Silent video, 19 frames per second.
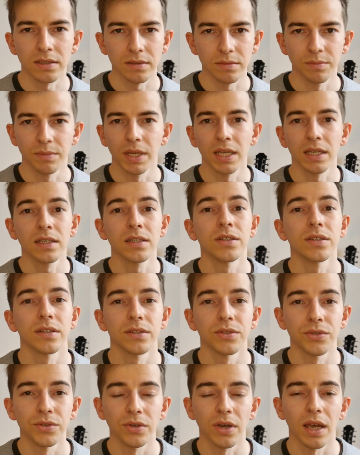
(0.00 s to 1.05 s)
make
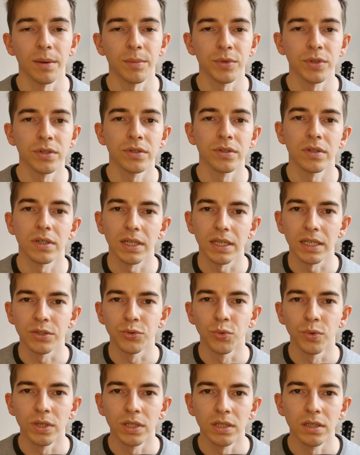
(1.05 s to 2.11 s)
QEMU,
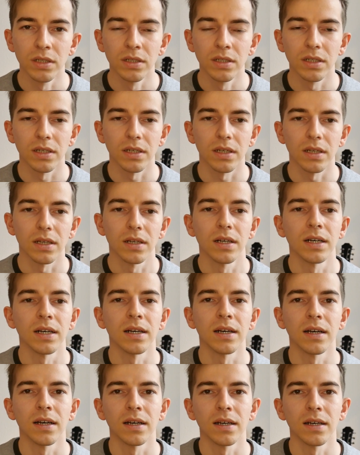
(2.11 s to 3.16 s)
it will
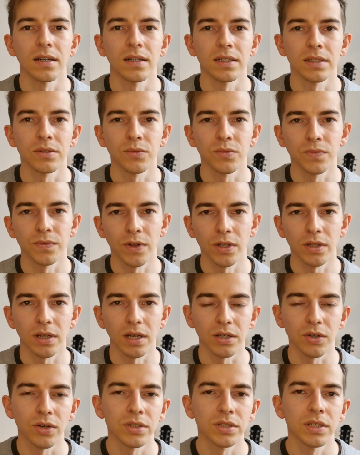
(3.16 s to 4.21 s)
follow
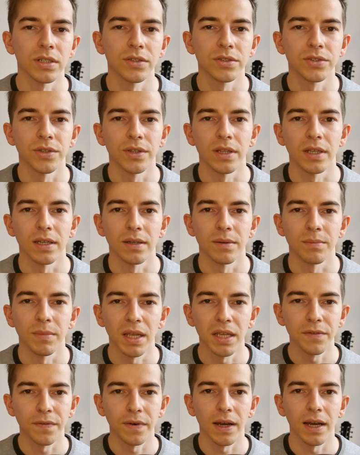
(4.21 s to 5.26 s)
according to the
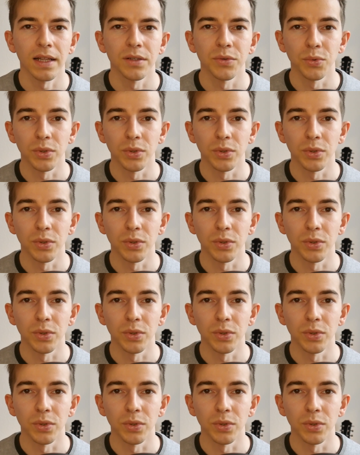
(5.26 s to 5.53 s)
make file.